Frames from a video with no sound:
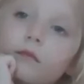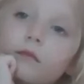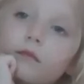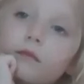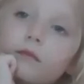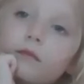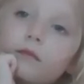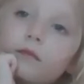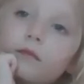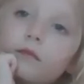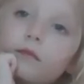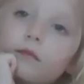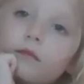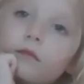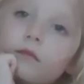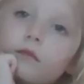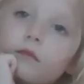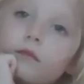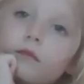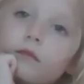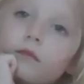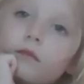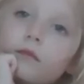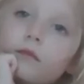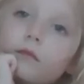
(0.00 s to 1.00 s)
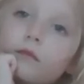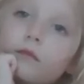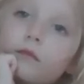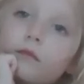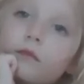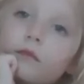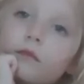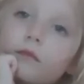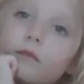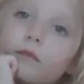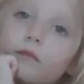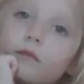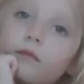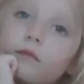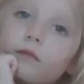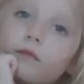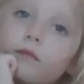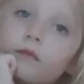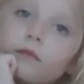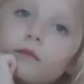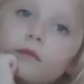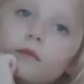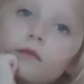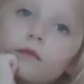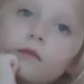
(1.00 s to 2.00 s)

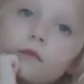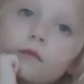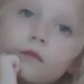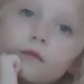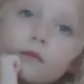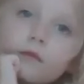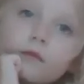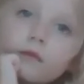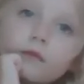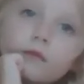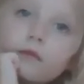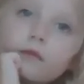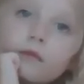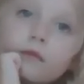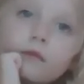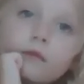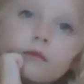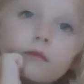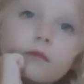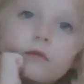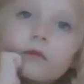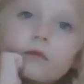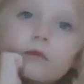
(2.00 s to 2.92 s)
(not speaking)